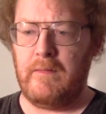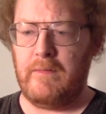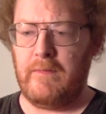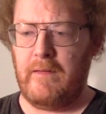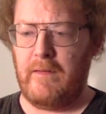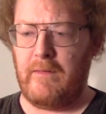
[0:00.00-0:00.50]

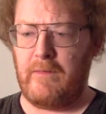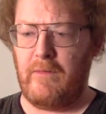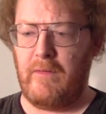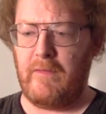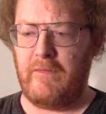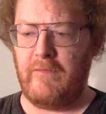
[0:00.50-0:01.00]
they are
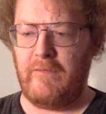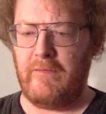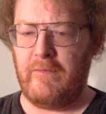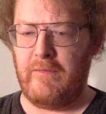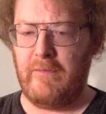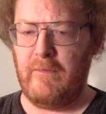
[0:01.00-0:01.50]
going to
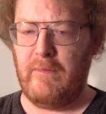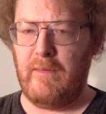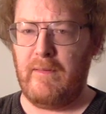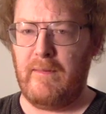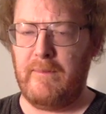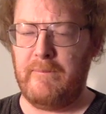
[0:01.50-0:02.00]
to
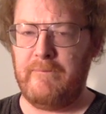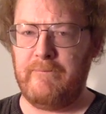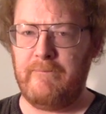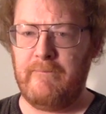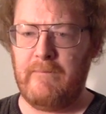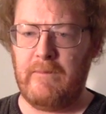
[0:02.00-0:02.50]
uh,
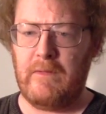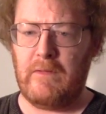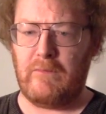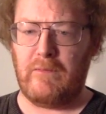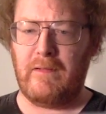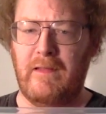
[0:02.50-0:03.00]

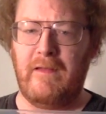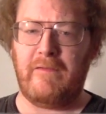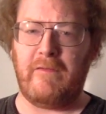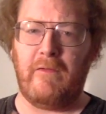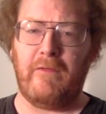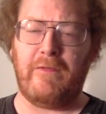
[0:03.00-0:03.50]

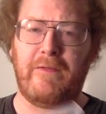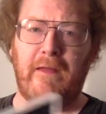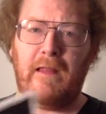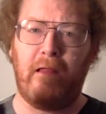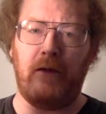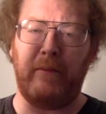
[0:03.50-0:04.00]
release
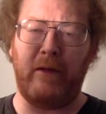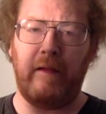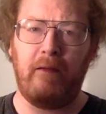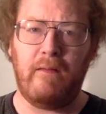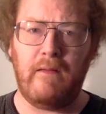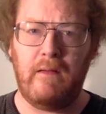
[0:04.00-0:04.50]
Othello
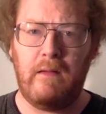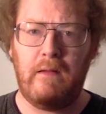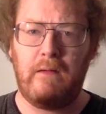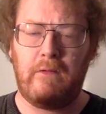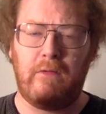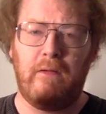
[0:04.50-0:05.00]
by
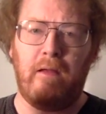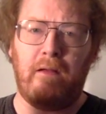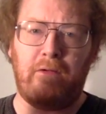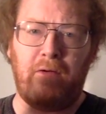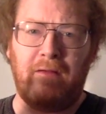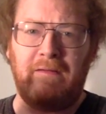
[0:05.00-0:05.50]

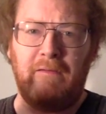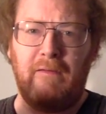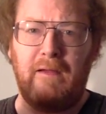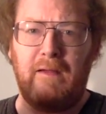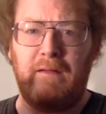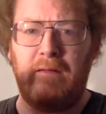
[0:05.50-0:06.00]
on
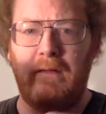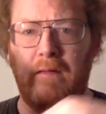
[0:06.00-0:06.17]
Criterion